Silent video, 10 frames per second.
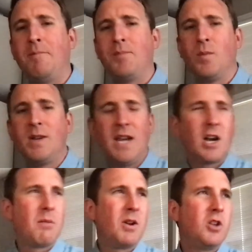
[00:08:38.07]
We
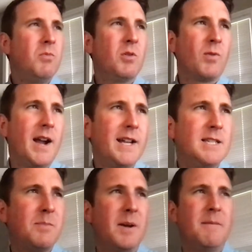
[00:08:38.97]
talk about human
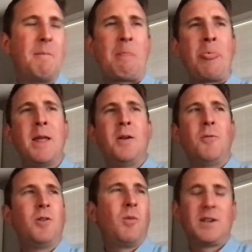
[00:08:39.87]
rights, but
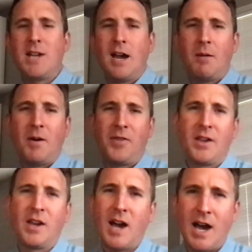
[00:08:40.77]
we don't want to talk about the
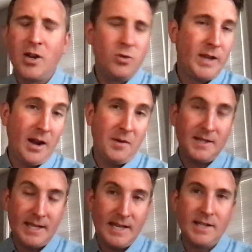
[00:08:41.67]
God who
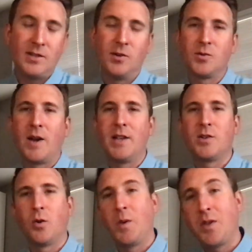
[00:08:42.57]
guarantees those rights
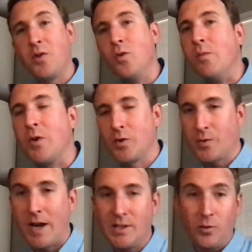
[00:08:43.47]
or with whom those
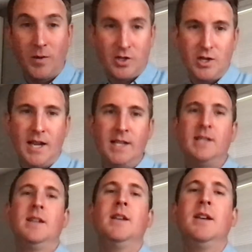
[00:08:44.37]
rights
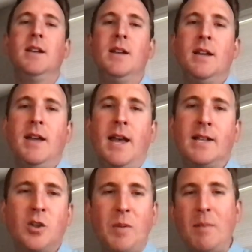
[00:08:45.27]
originate. And
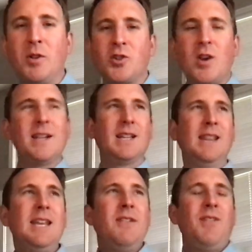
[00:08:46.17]
so people are trying to
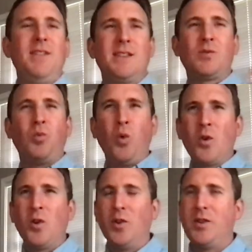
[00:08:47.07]
live in this
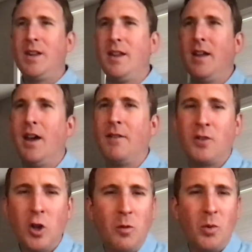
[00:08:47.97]
world of
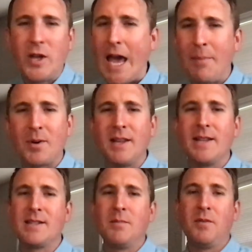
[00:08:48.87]
global
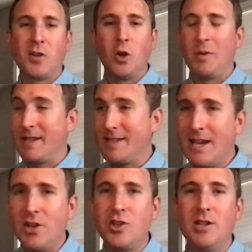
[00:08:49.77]
capitalism, of
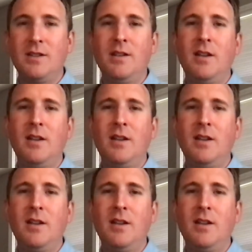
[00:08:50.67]
globalization,